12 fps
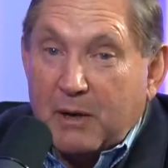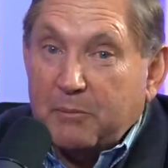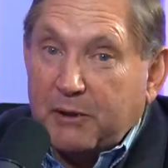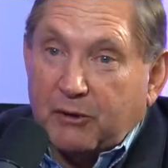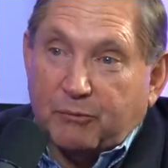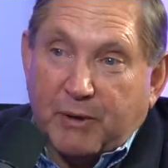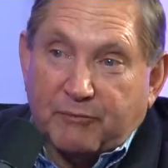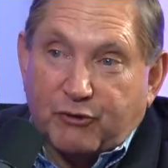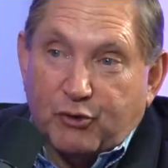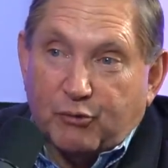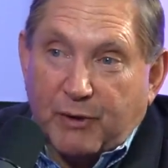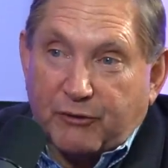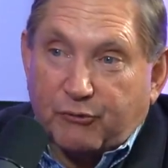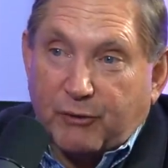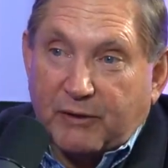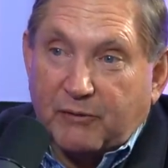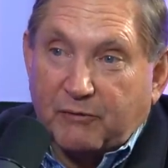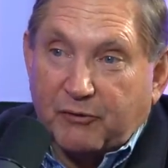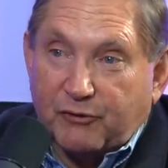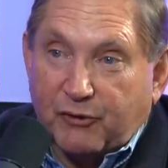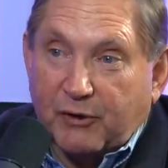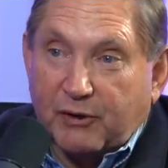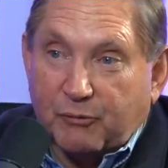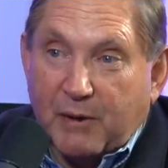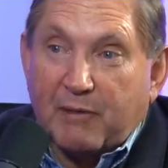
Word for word: because we have two restoration facilities.